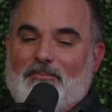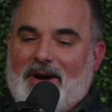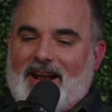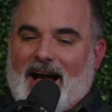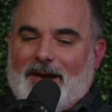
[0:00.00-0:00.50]

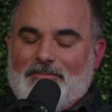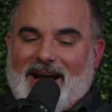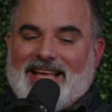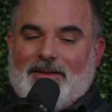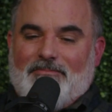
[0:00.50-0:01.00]
But I
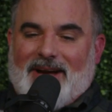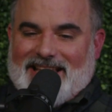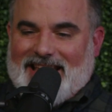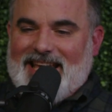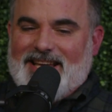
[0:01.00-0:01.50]
my my
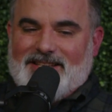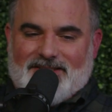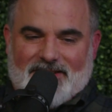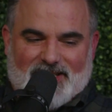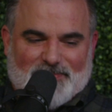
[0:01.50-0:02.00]

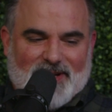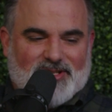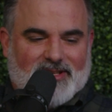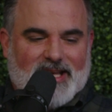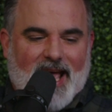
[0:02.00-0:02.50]
kids especially,